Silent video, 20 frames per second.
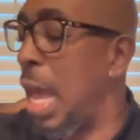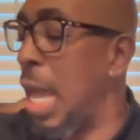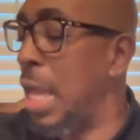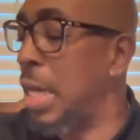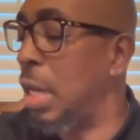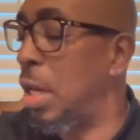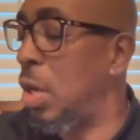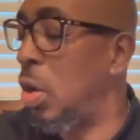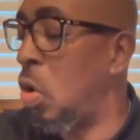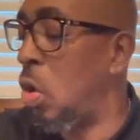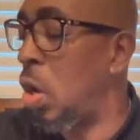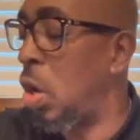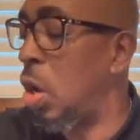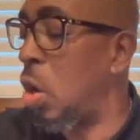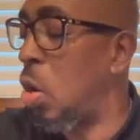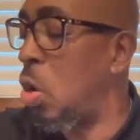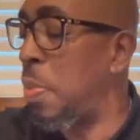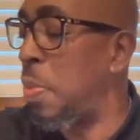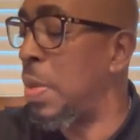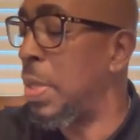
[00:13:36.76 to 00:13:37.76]
And the
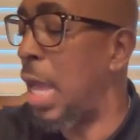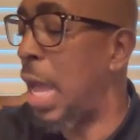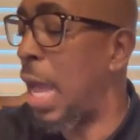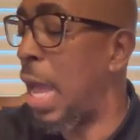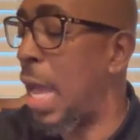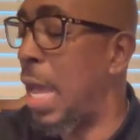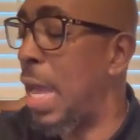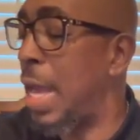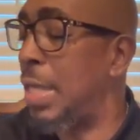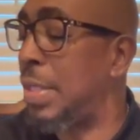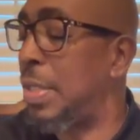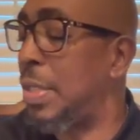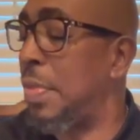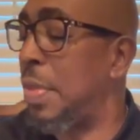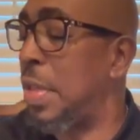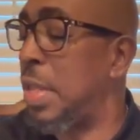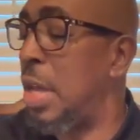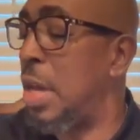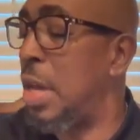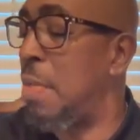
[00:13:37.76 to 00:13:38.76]
Lord opened the eyes
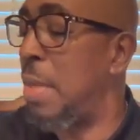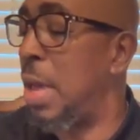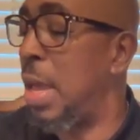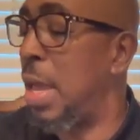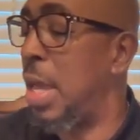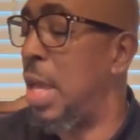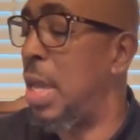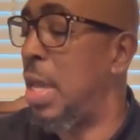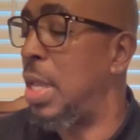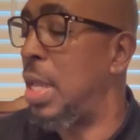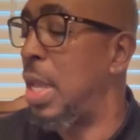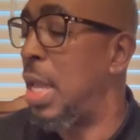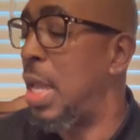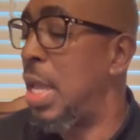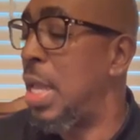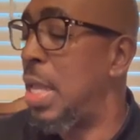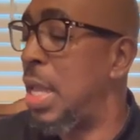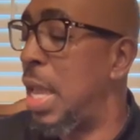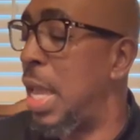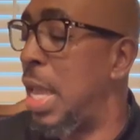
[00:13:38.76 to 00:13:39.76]
of the young man,
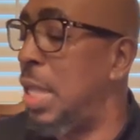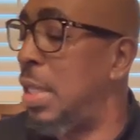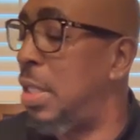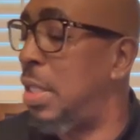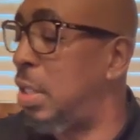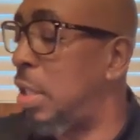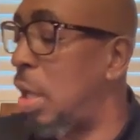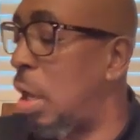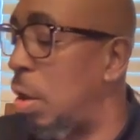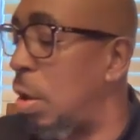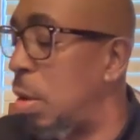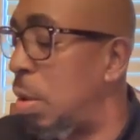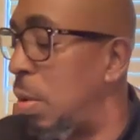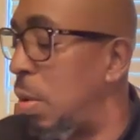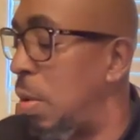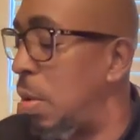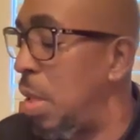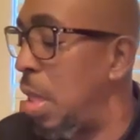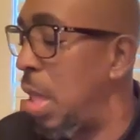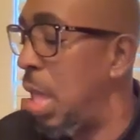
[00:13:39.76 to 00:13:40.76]
and he saw,